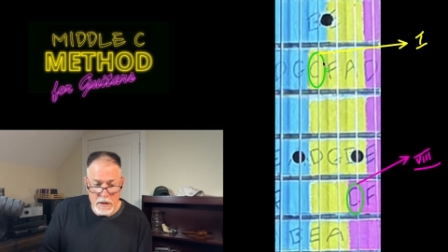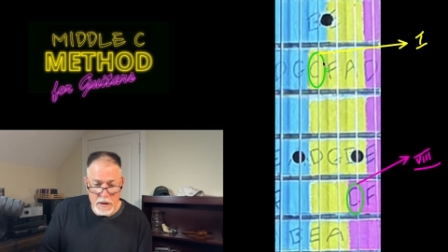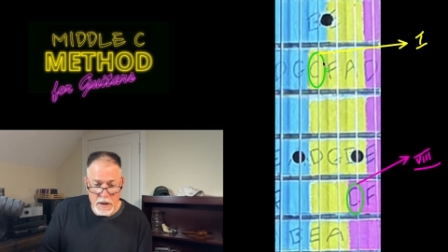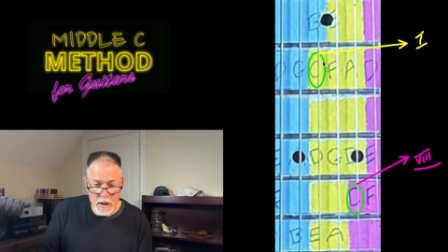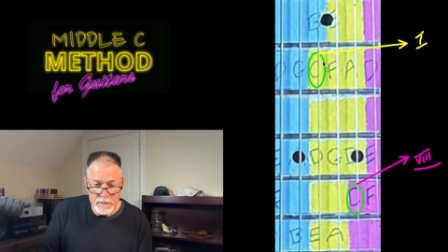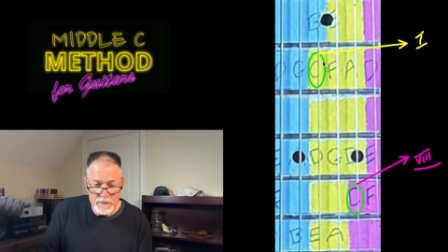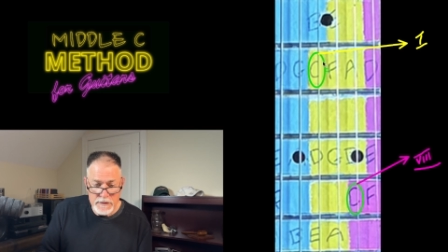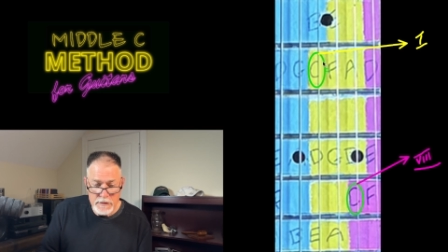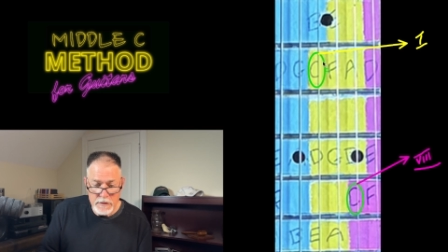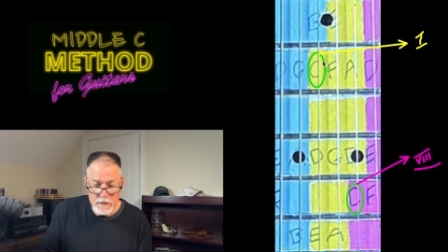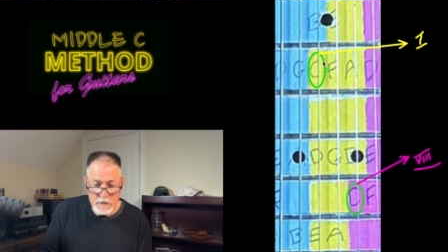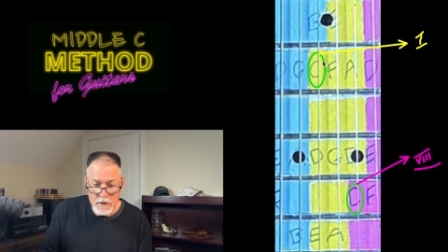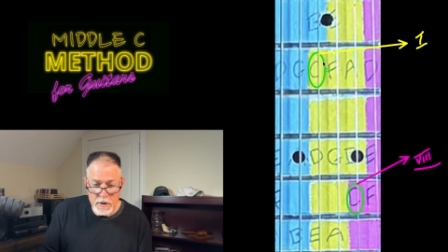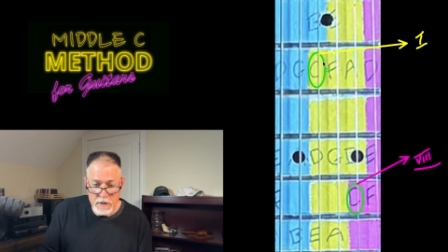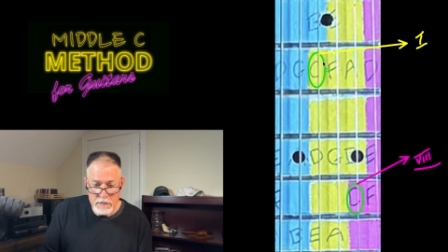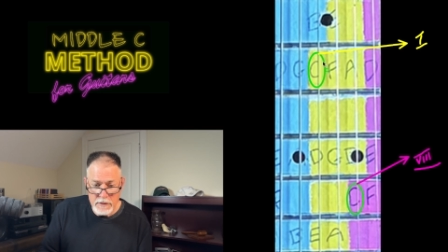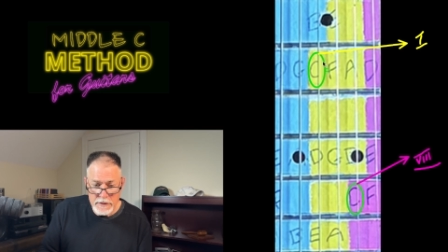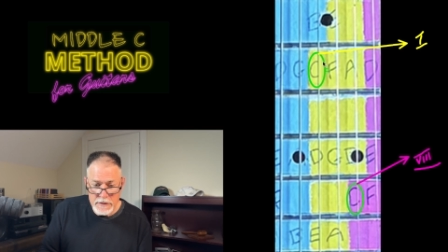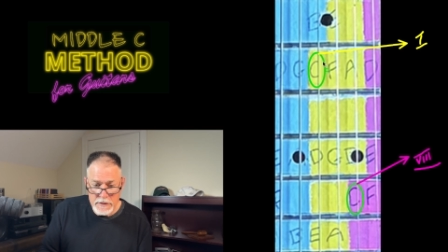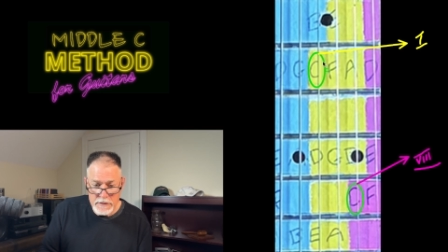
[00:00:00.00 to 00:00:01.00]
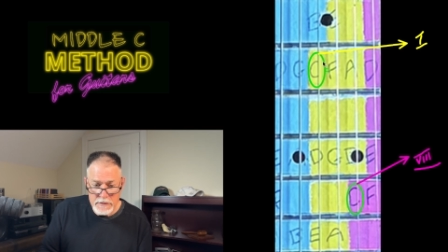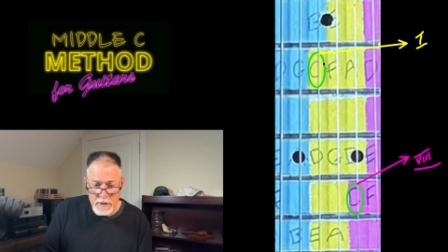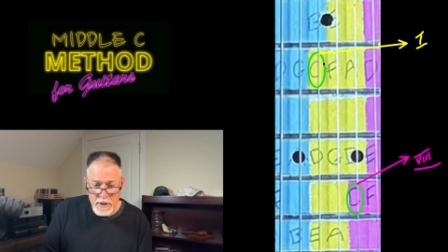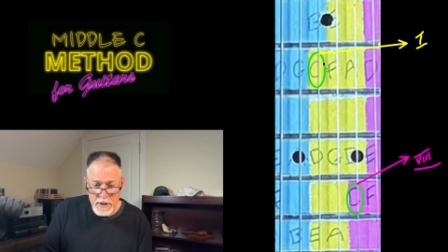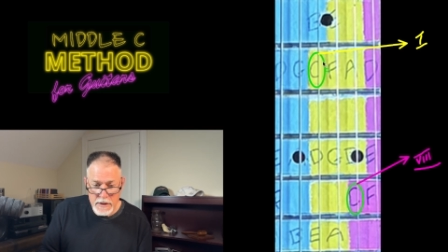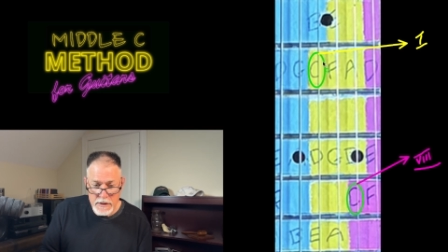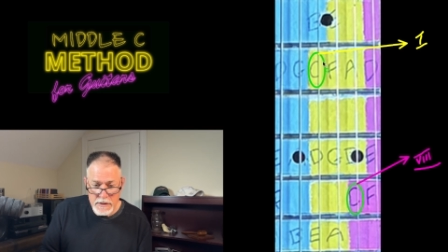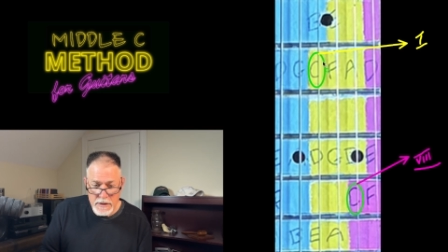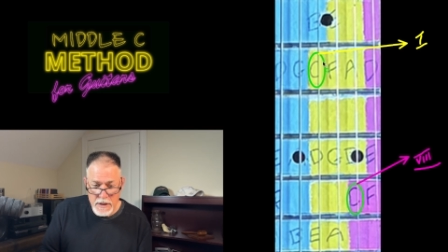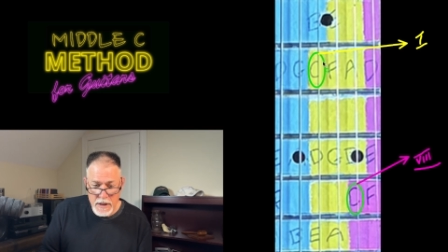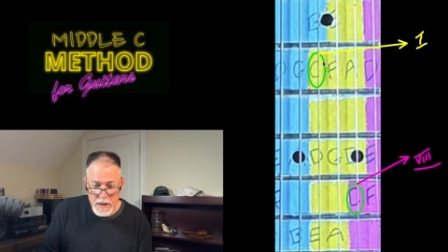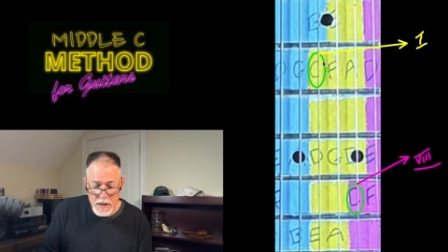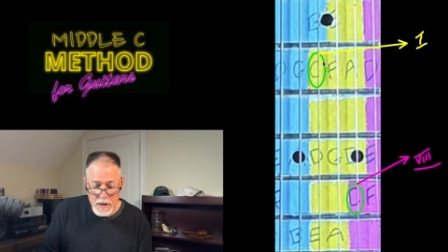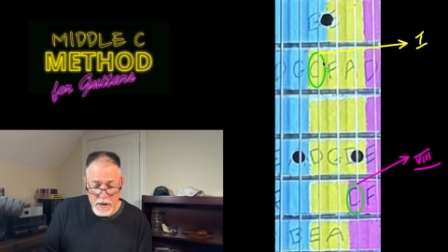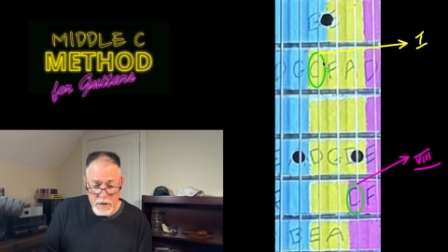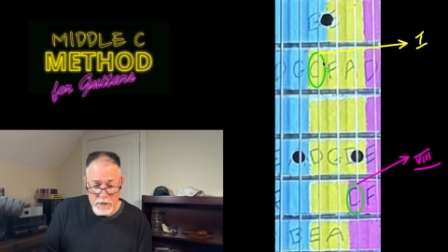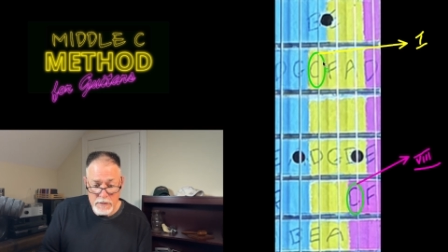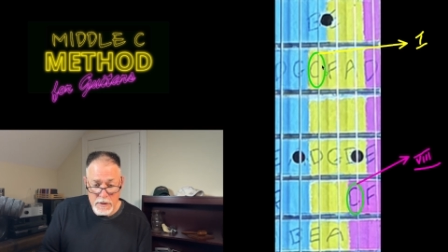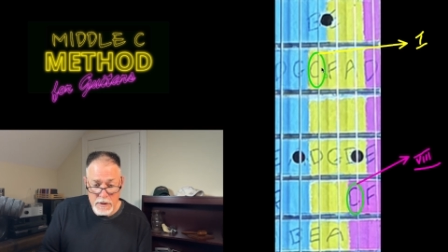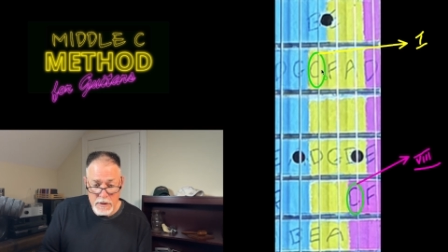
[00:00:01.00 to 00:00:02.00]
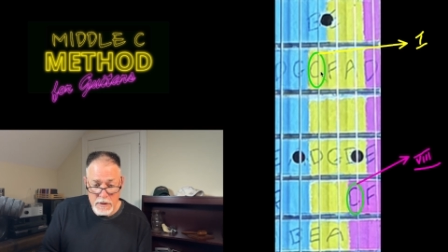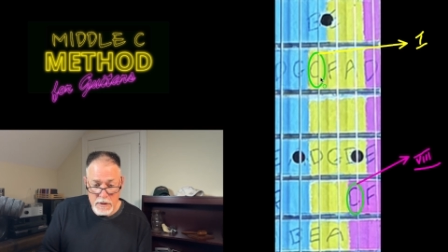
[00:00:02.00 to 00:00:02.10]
I'm still going straight down